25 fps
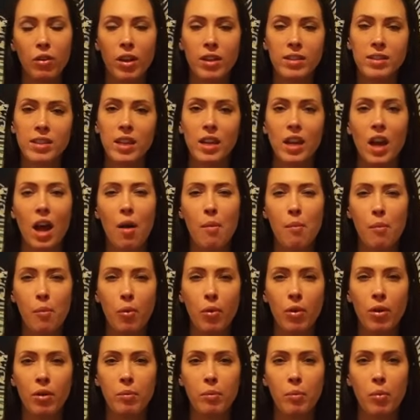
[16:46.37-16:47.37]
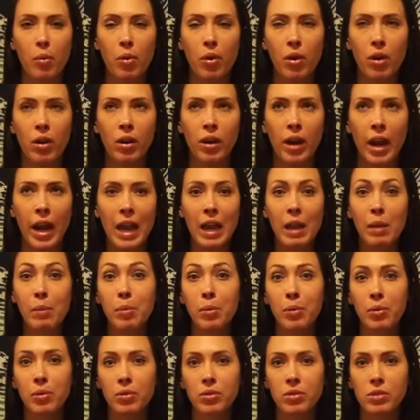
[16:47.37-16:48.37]
as I got more and more
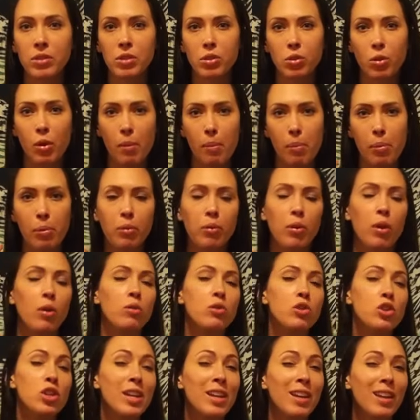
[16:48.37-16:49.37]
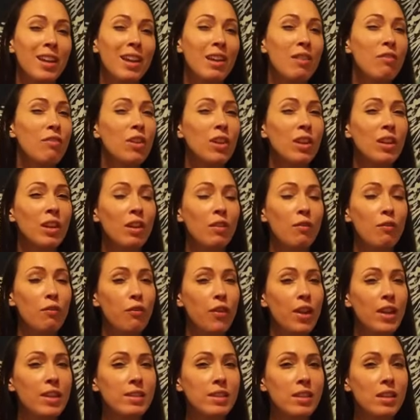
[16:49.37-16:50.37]
able to approach it even and
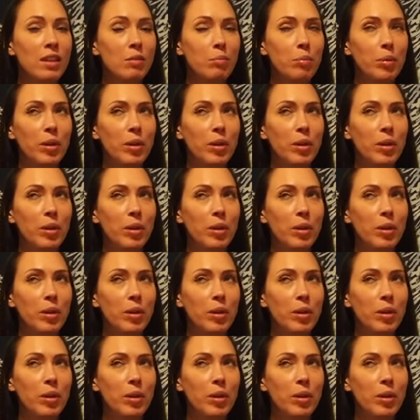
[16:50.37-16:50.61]
face it,